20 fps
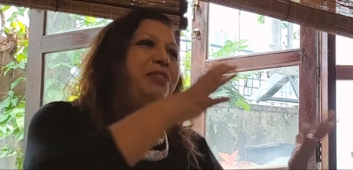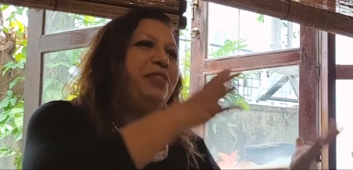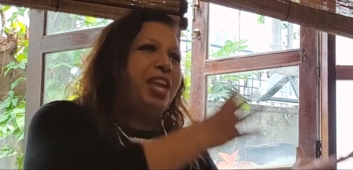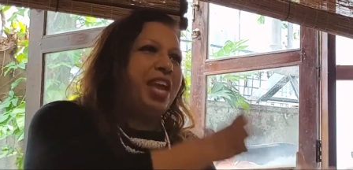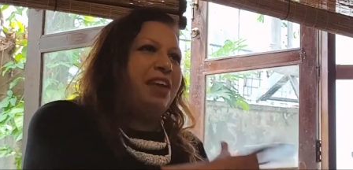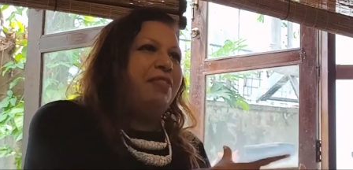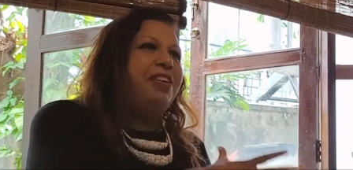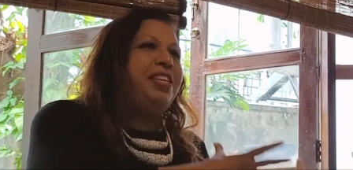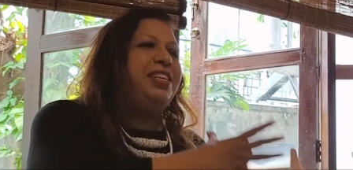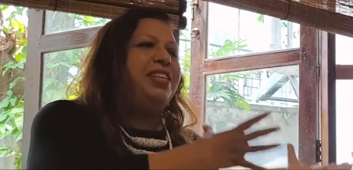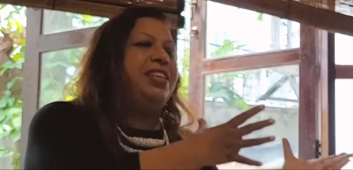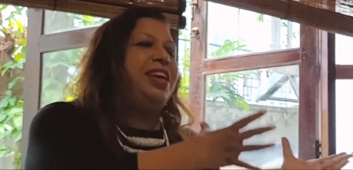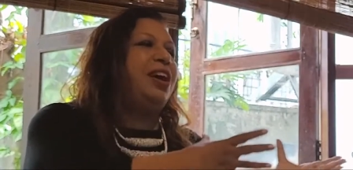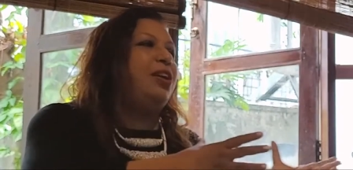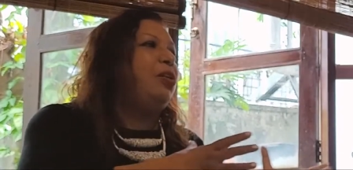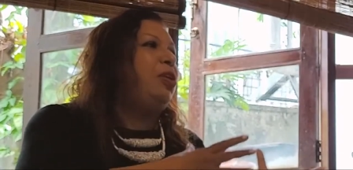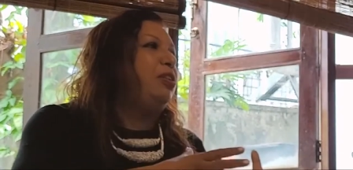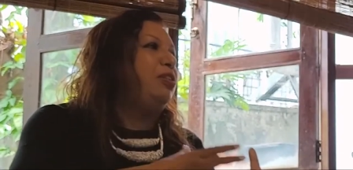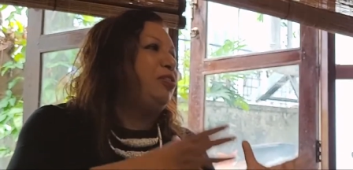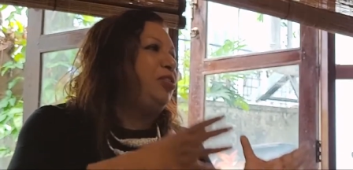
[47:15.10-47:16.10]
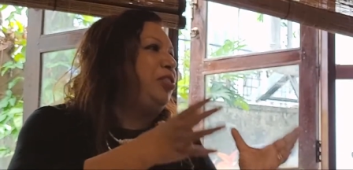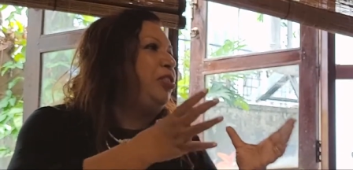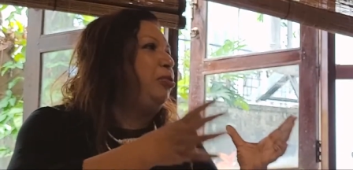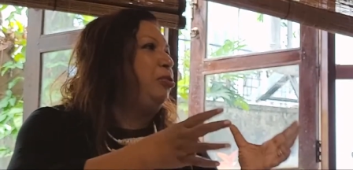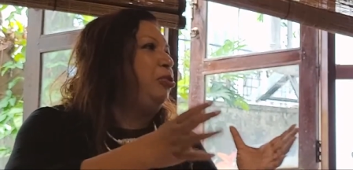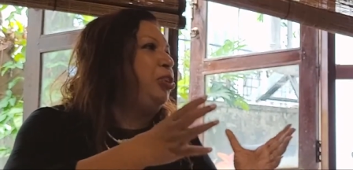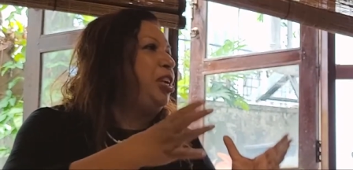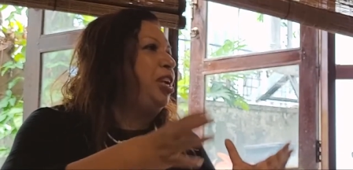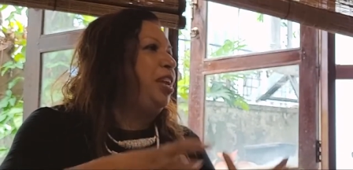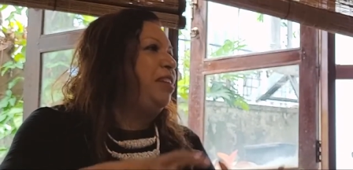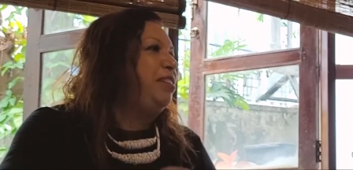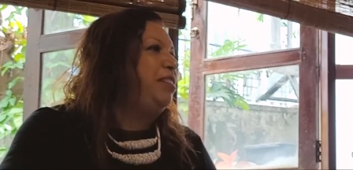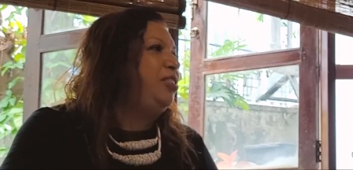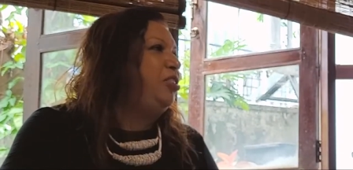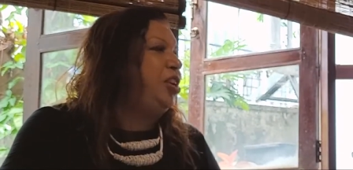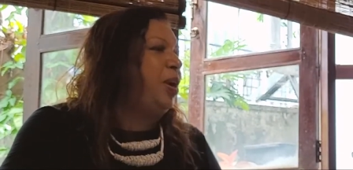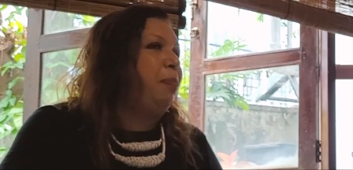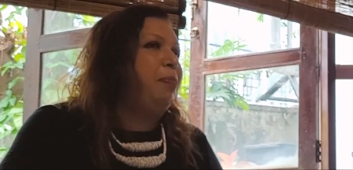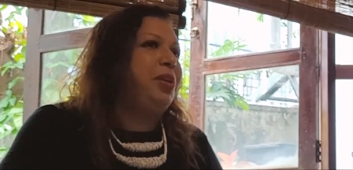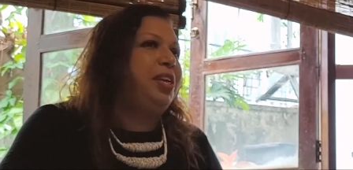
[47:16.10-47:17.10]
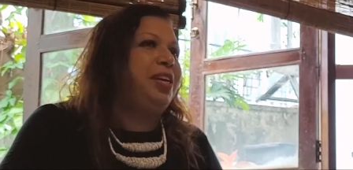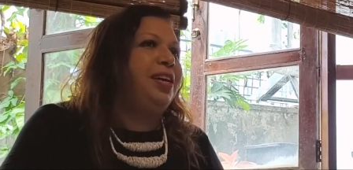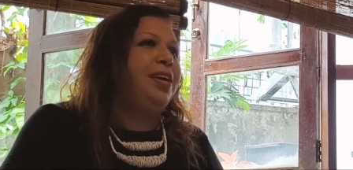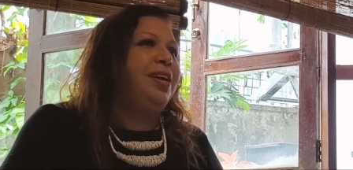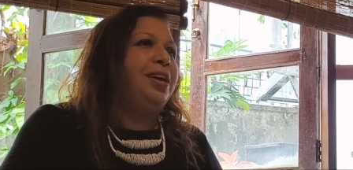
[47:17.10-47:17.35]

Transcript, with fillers: we have it in our constitution as a chapter.